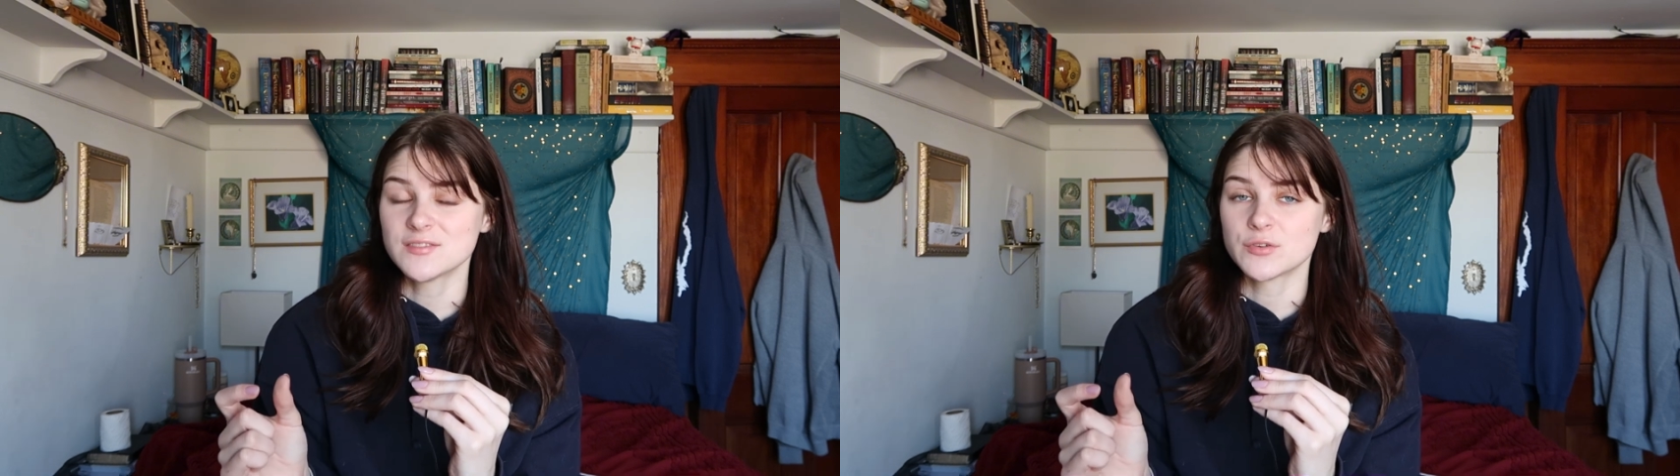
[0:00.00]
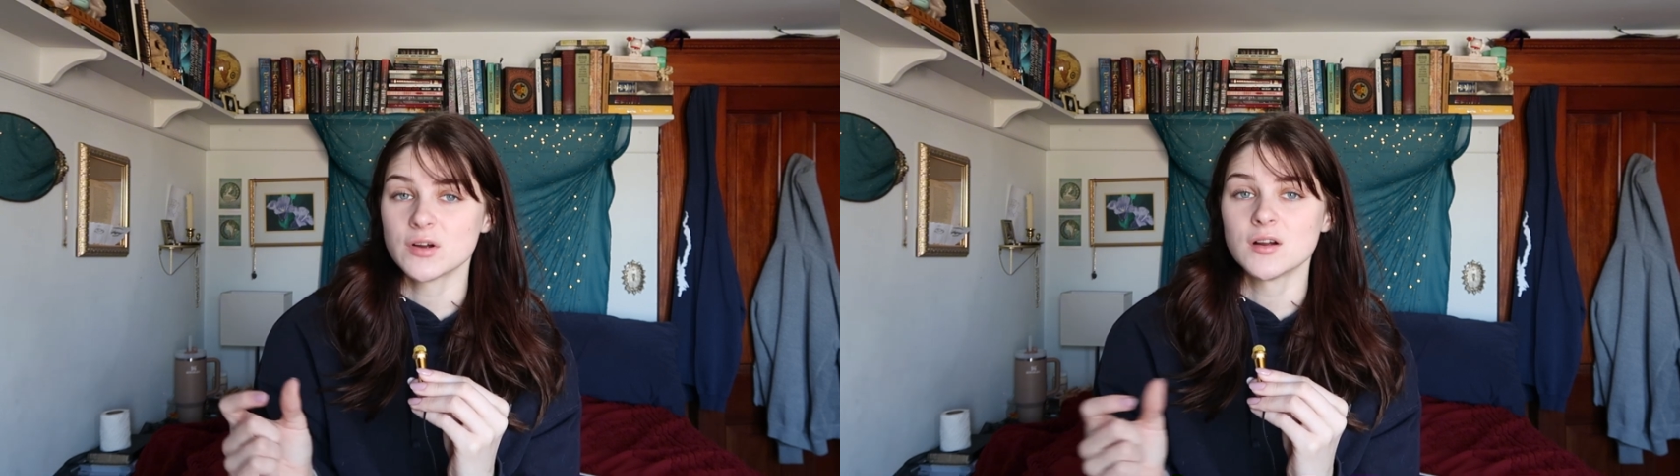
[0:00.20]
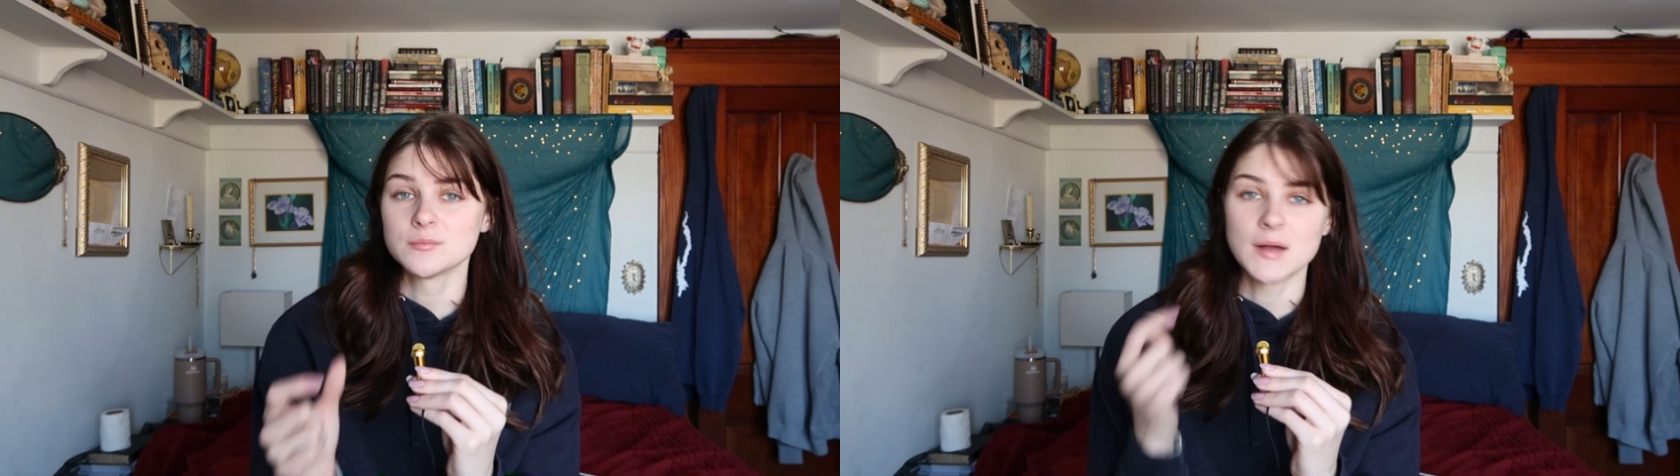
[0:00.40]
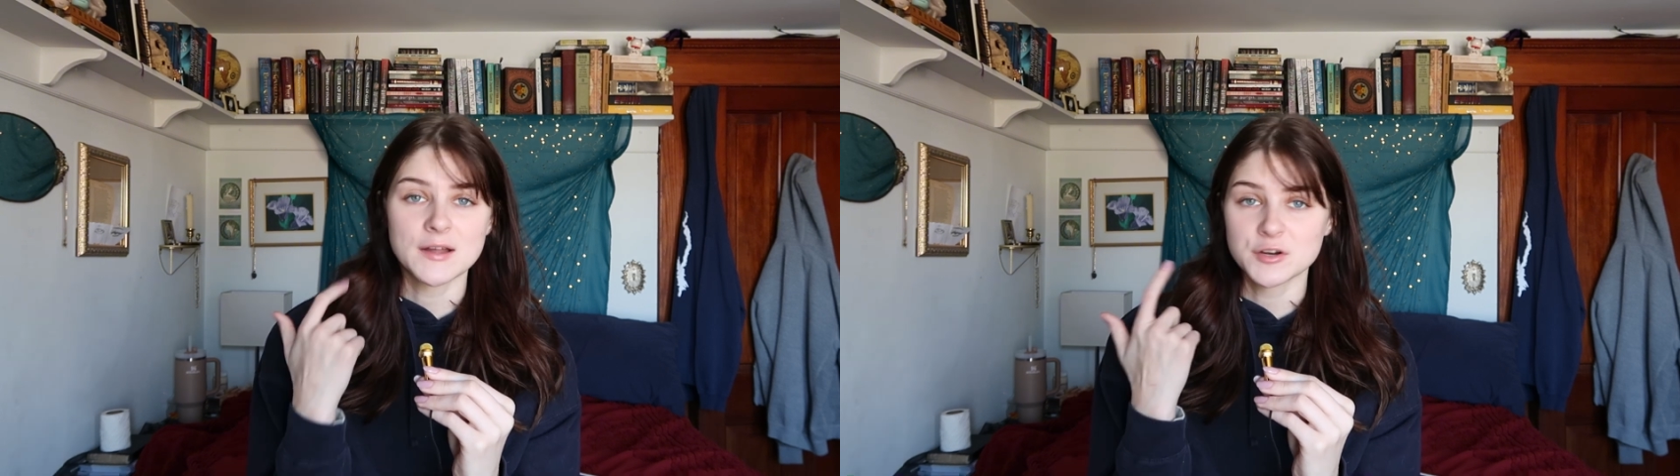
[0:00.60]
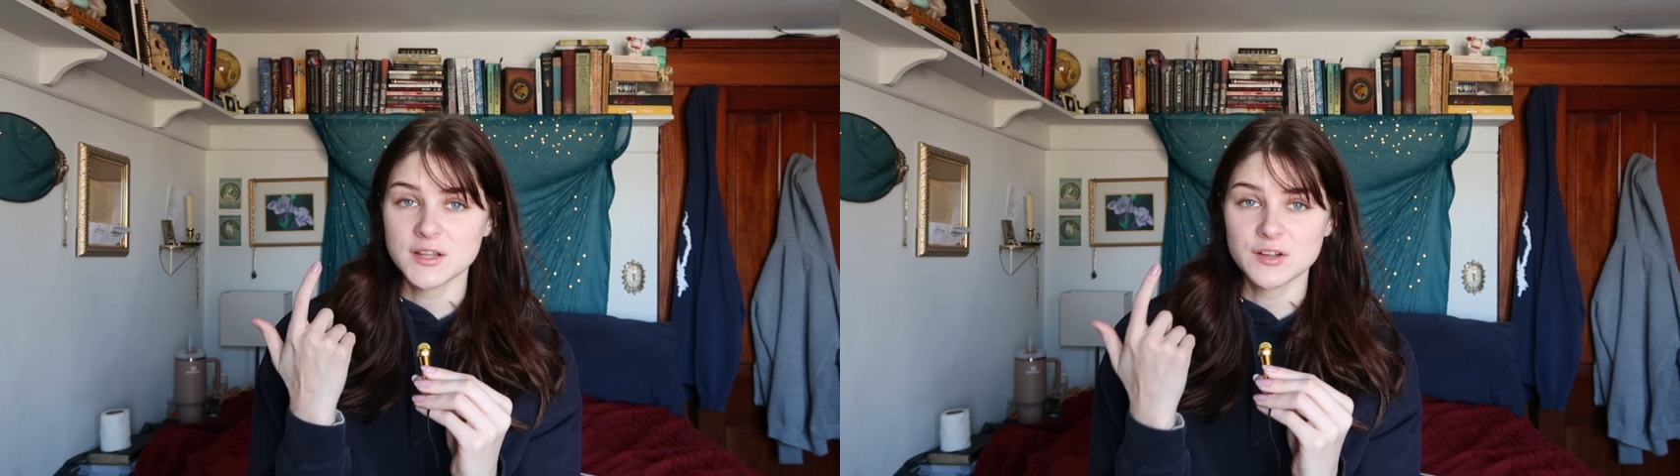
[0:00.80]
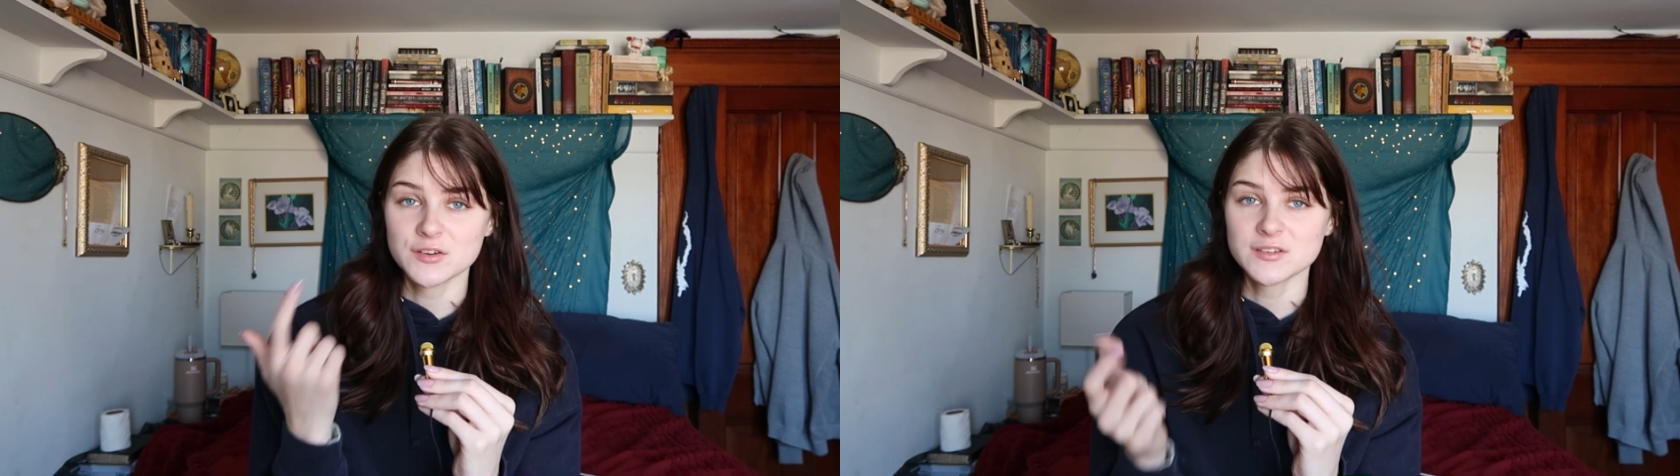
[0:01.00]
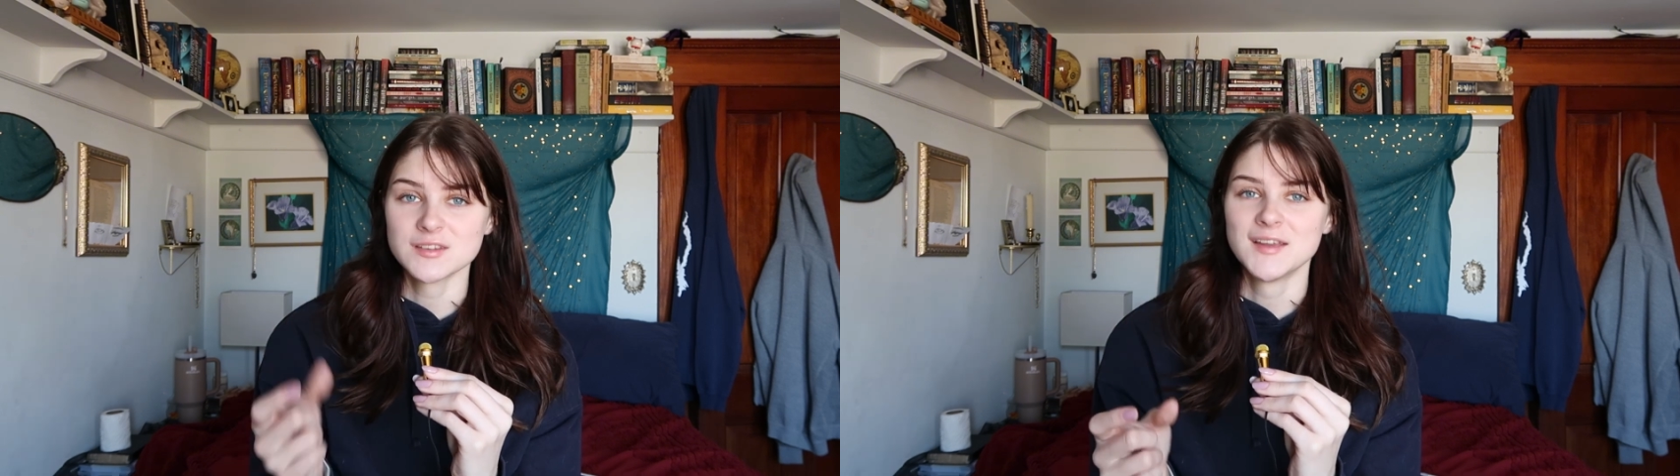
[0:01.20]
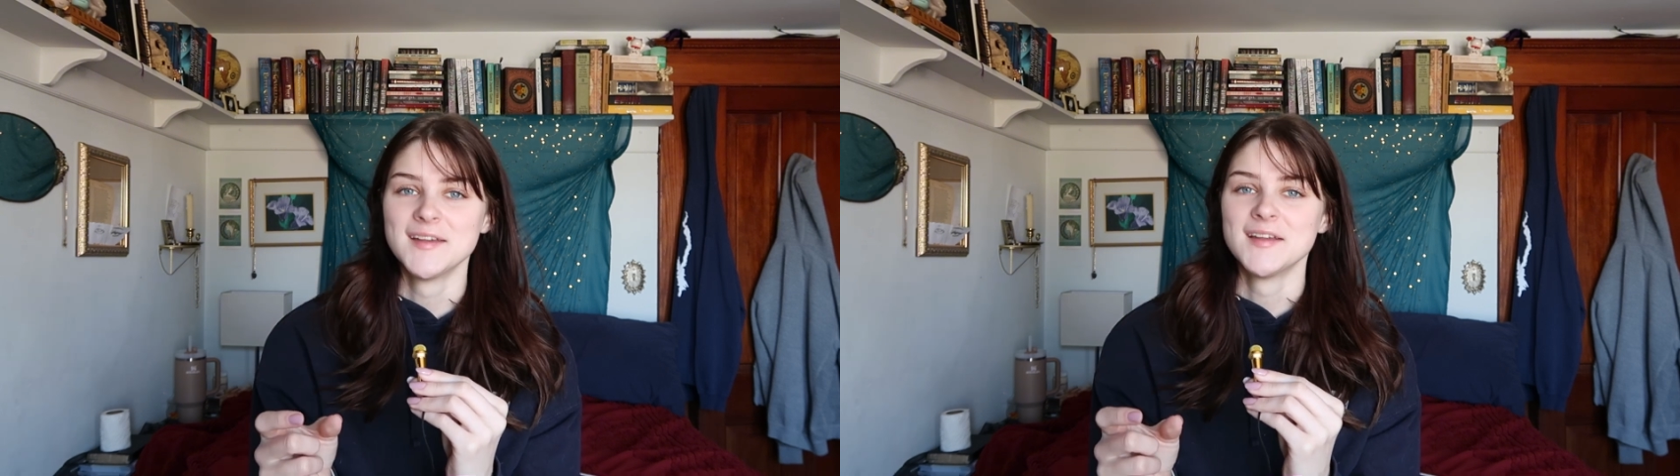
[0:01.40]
for our modern ears,